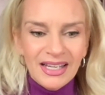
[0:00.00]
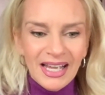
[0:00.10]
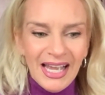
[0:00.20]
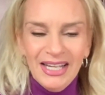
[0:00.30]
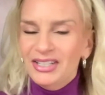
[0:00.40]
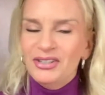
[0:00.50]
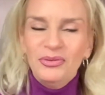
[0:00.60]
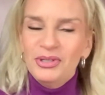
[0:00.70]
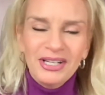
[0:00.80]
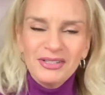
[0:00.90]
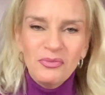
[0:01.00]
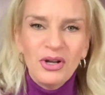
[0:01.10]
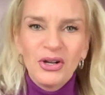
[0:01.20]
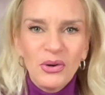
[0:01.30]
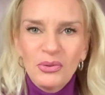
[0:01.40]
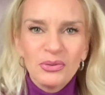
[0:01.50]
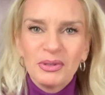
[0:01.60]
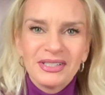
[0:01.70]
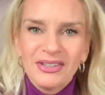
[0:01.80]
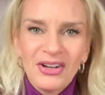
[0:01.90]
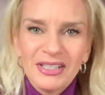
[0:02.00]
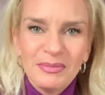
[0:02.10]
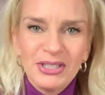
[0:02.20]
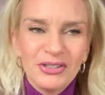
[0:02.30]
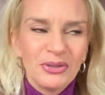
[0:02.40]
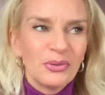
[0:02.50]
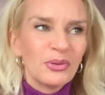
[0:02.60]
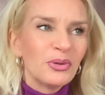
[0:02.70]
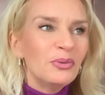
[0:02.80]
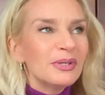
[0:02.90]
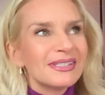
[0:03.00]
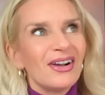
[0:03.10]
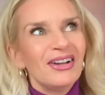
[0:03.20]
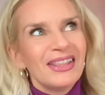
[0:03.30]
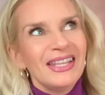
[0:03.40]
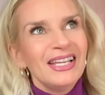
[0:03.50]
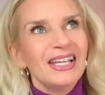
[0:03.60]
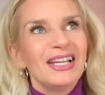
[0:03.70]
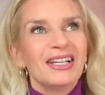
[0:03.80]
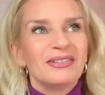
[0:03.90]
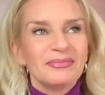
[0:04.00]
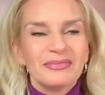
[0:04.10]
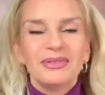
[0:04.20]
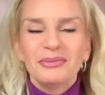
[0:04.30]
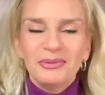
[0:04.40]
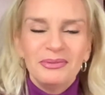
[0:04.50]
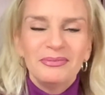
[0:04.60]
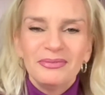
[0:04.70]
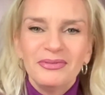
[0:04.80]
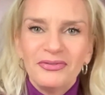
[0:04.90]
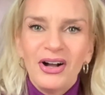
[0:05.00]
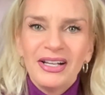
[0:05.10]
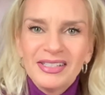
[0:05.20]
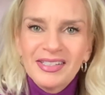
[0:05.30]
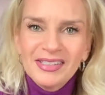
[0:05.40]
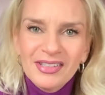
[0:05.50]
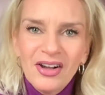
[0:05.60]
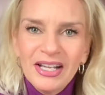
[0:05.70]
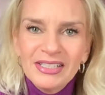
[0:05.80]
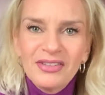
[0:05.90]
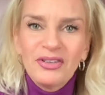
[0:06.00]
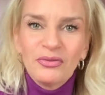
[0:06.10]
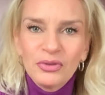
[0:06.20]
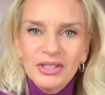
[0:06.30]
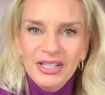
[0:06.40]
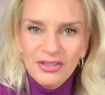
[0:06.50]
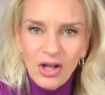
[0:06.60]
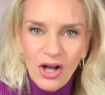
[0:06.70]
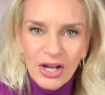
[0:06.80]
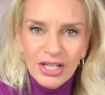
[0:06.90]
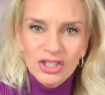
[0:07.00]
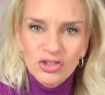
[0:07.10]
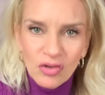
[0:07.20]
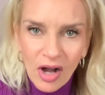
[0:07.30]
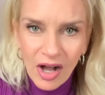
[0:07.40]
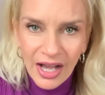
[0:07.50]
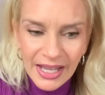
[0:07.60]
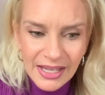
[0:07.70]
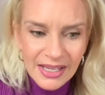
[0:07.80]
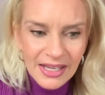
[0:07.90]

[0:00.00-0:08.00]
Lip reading: and who doesn't want to go through the science material, or who was kind of thinking and finds the science of it really long and dry,